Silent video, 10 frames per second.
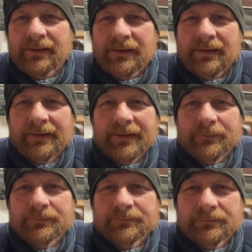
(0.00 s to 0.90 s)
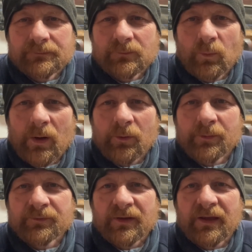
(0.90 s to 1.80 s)
Hello and welcome
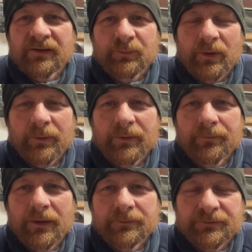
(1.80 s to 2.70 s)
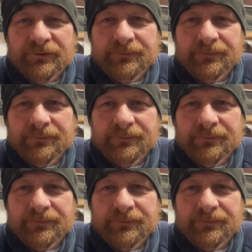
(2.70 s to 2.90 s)
to Keith's Broken Boats.